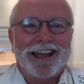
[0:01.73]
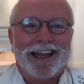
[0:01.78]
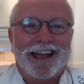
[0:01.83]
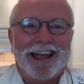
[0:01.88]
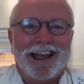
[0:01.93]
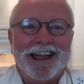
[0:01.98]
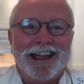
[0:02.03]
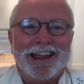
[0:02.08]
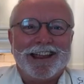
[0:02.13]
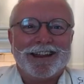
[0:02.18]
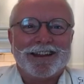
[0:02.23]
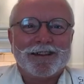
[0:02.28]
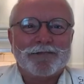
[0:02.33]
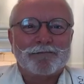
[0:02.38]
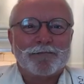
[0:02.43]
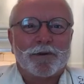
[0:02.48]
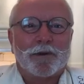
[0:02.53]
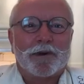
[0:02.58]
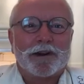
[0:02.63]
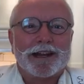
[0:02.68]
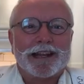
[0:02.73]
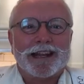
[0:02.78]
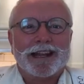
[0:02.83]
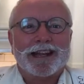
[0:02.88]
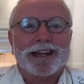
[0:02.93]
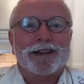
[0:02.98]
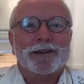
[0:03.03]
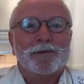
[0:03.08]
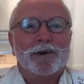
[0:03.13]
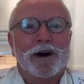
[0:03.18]
Hey, good
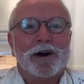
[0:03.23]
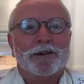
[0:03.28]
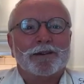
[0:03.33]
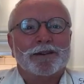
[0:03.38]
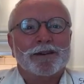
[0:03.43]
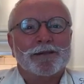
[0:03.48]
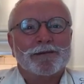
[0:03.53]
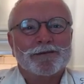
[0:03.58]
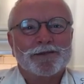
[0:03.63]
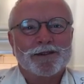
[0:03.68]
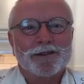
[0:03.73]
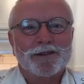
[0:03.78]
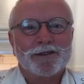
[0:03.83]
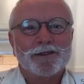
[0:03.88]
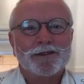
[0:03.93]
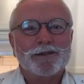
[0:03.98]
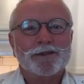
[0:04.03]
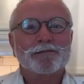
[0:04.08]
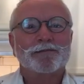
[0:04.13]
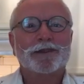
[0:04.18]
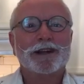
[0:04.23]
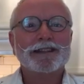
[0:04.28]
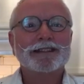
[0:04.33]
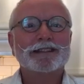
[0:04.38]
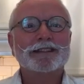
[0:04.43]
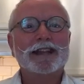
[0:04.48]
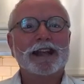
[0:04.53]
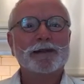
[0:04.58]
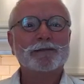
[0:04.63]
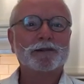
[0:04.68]
morning. Welcome to
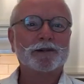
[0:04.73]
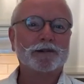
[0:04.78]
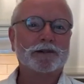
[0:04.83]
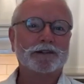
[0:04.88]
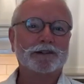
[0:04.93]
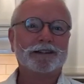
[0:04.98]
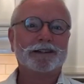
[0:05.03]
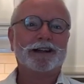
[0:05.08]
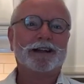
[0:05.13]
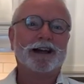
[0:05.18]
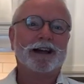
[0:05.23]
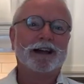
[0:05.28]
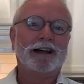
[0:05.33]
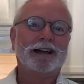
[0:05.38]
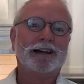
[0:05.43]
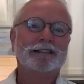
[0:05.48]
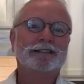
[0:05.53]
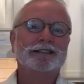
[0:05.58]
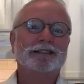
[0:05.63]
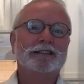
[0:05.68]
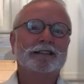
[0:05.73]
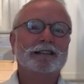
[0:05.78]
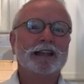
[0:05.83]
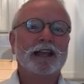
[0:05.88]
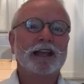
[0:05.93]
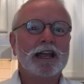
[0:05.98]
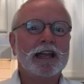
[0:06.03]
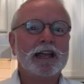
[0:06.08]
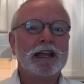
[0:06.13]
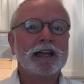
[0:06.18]
Bret's Table.
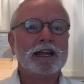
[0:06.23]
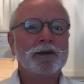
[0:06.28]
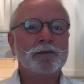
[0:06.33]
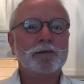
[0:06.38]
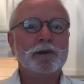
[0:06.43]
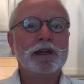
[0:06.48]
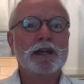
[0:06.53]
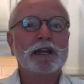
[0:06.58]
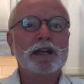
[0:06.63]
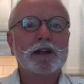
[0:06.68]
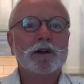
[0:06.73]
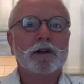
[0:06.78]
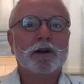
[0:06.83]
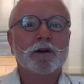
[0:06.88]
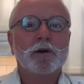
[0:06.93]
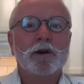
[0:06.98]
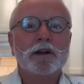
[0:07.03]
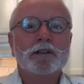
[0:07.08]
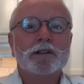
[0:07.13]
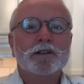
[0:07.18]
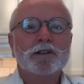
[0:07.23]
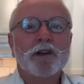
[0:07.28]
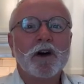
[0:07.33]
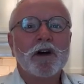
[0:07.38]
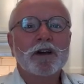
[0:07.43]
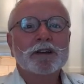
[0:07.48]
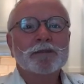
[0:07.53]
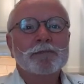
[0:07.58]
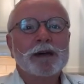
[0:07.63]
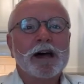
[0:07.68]
Today we are going to
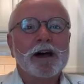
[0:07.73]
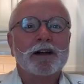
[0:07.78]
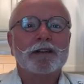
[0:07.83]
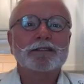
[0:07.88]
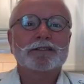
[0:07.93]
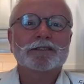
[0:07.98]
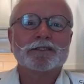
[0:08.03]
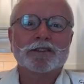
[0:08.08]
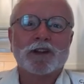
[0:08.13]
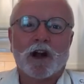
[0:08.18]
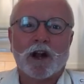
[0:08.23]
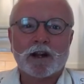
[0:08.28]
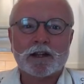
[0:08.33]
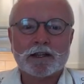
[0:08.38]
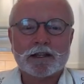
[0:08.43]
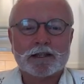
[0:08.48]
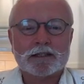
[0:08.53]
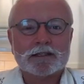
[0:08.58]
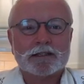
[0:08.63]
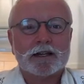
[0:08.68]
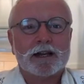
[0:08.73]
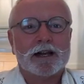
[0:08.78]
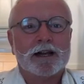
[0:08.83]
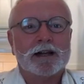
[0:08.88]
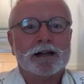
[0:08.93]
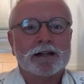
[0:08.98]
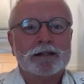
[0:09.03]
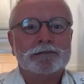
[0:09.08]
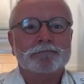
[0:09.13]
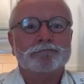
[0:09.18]
talk about garlic
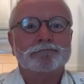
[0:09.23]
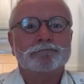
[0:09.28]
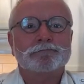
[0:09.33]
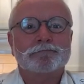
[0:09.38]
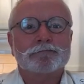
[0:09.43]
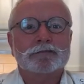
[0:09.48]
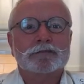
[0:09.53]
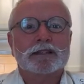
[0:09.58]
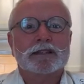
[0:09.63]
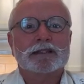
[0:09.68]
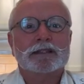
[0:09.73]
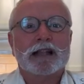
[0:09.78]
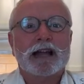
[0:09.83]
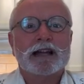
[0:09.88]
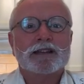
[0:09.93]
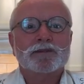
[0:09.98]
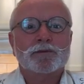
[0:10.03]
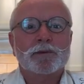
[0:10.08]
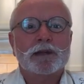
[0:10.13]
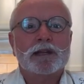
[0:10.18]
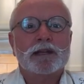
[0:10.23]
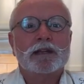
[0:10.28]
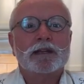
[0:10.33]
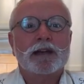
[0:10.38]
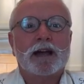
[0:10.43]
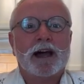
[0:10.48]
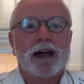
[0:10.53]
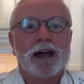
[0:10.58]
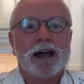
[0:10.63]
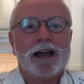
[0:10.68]
because last week
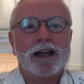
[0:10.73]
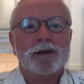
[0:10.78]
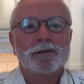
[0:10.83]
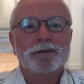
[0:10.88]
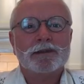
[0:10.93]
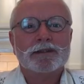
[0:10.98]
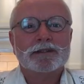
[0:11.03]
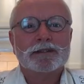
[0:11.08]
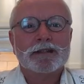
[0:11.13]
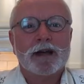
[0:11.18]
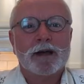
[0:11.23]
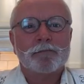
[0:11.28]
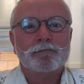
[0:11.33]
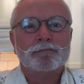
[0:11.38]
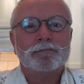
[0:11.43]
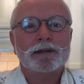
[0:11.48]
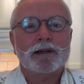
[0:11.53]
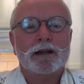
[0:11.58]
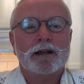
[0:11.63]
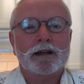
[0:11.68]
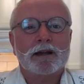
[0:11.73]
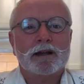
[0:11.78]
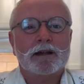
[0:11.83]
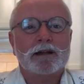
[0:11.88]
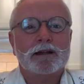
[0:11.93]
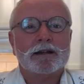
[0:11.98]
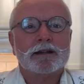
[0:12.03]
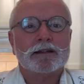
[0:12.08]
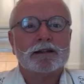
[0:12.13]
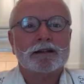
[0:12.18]
I was up
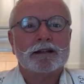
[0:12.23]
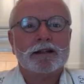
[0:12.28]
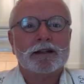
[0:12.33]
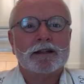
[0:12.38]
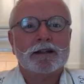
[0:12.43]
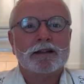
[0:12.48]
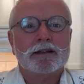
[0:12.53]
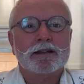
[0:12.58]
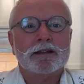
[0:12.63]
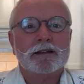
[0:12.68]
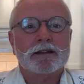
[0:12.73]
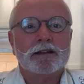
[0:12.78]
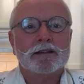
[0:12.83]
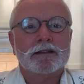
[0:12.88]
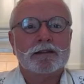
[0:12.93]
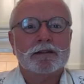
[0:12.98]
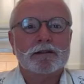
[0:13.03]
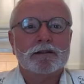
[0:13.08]
in the